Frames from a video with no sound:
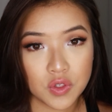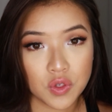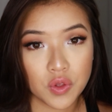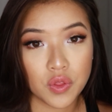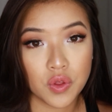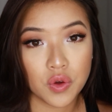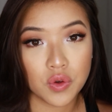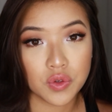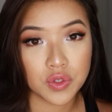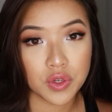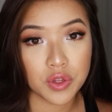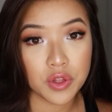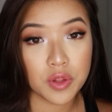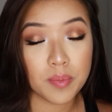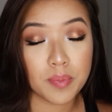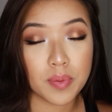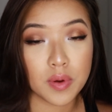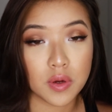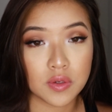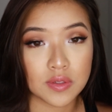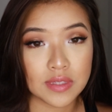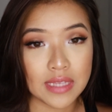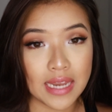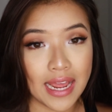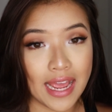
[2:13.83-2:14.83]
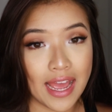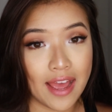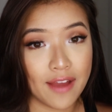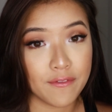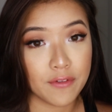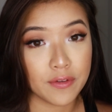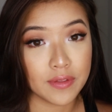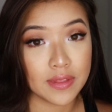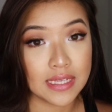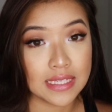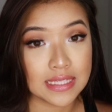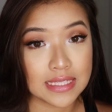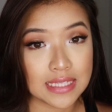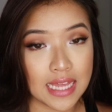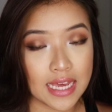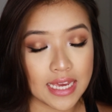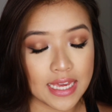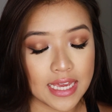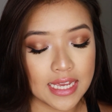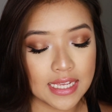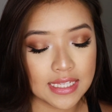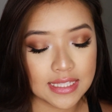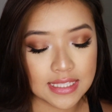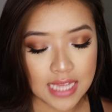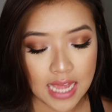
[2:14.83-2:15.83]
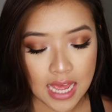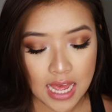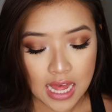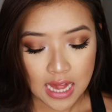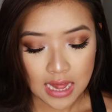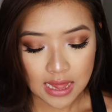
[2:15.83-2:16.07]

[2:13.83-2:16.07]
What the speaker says: So those are the pros that I have for these leggings.